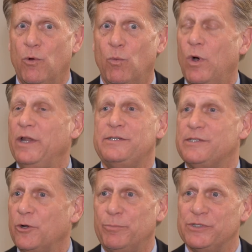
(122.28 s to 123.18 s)
what is
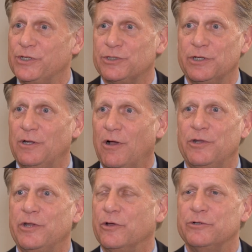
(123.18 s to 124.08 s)
their position
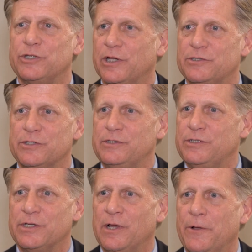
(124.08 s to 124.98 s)
on negotiations